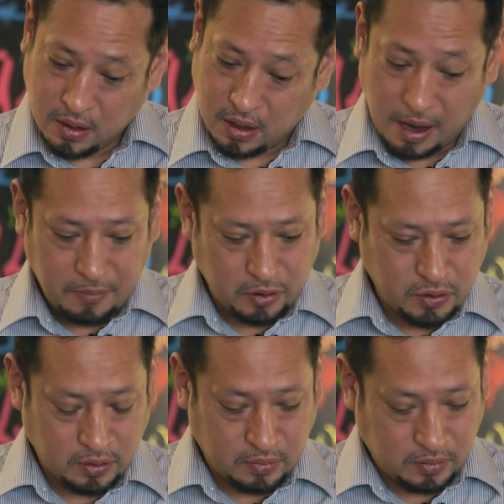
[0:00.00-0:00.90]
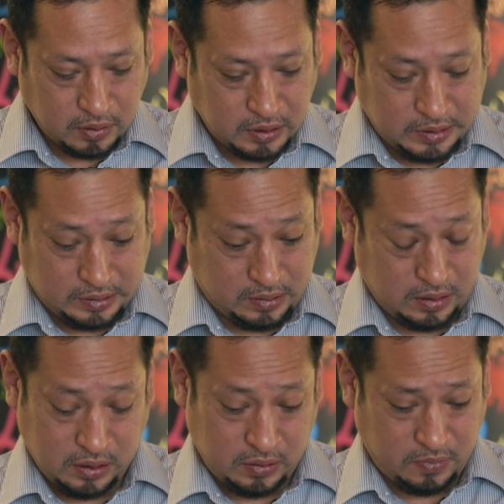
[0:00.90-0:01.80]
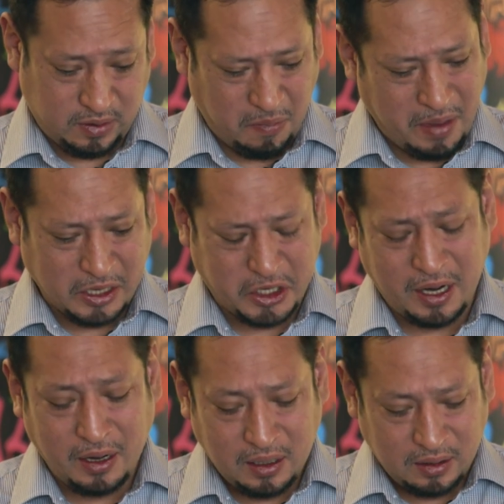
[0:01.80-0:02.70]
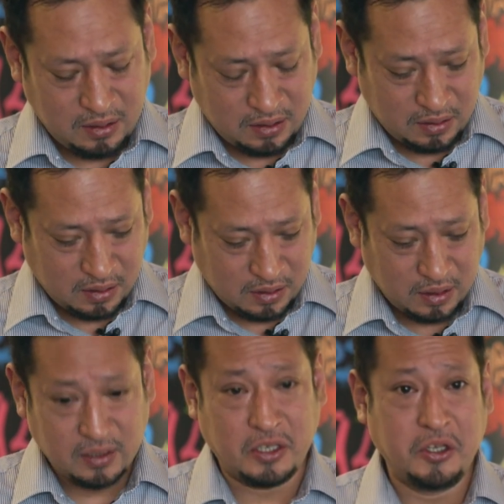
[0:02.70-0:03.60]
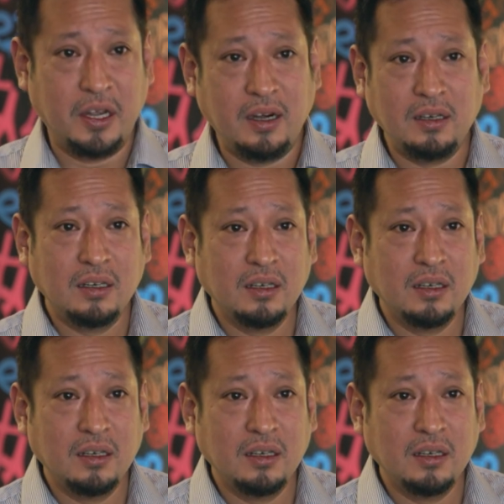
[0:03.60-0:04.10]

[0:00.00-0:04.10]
I'm not sure. It can be a chair? It's a chair?